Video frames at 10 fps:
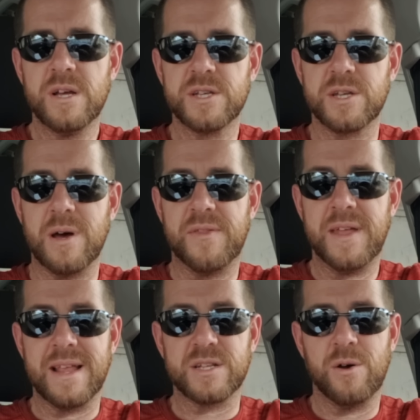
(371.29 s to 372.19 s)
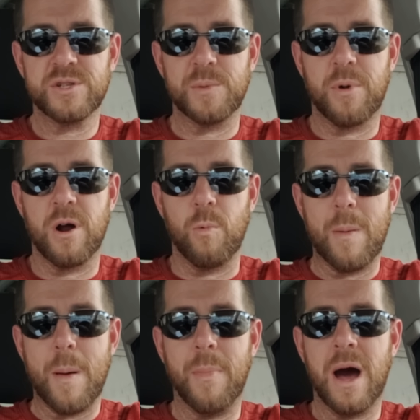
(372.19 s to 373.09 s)
so I think that's also part of
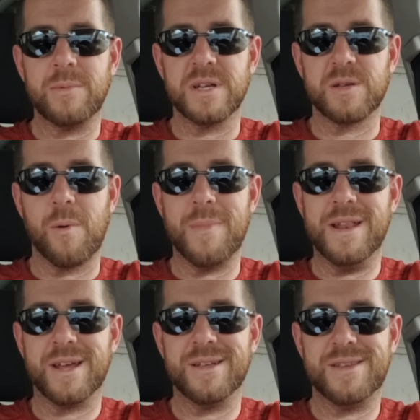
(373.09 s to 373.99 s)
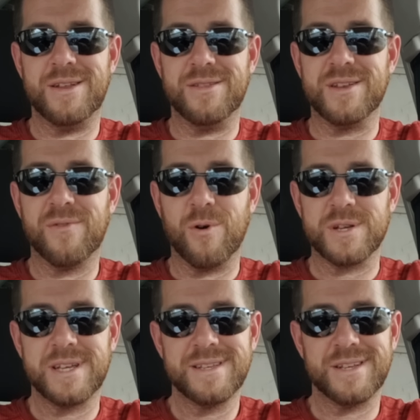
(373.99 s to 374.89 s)
why my mom doesn't want me to continue the
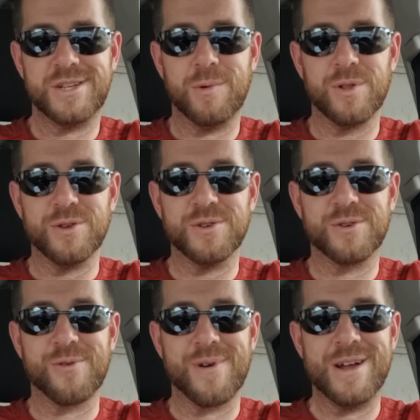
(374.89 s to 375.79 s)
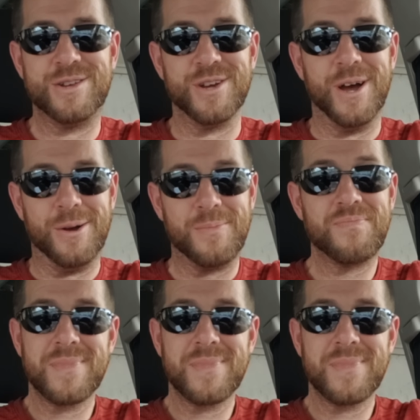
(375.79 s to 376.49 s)
divorce, since she will lose her grandchild.